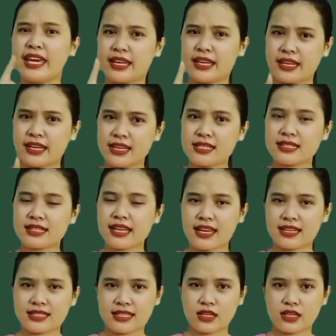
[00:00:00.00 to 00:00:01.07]
is
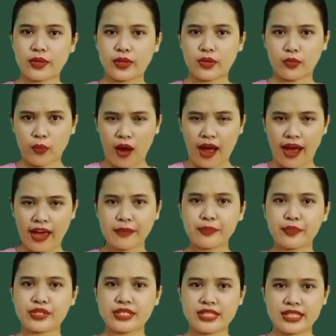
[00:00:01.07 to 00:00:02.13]
ending with Y
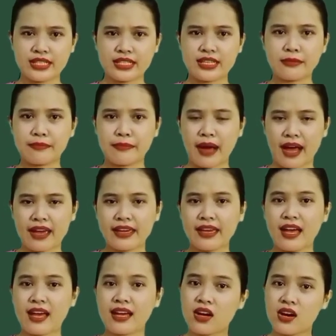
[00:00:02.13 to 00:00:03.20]
preceded by a
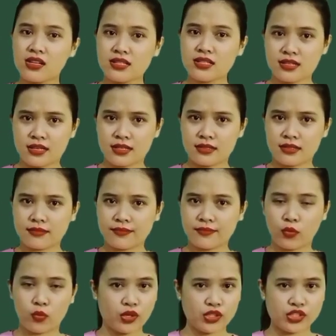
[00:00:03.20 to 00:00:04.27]
consonant.
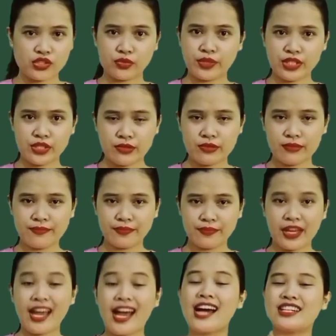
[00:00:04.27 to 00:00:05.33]
What should we do?
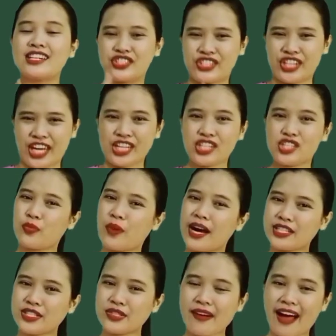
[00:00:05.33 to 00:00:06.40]
Change Y
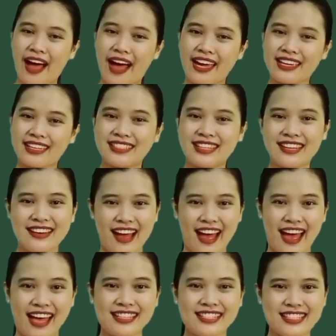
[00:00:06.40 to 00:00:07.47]
to I, then
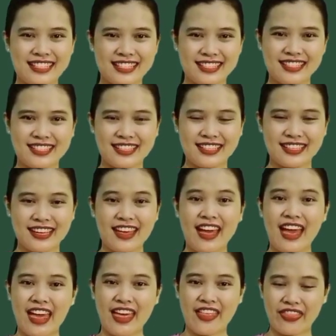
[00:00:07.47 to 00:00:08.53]
add ED.
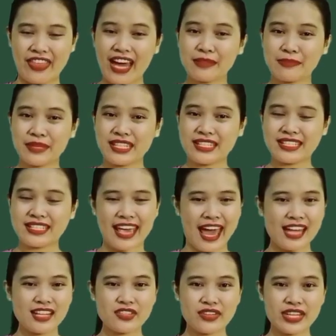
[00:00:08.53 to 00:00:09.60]
And that means the
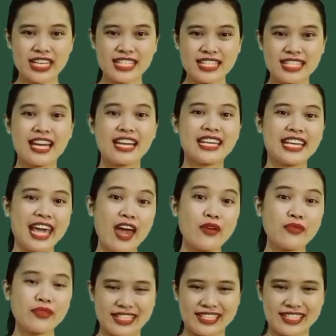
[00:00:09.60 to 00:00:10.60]
answer is carry.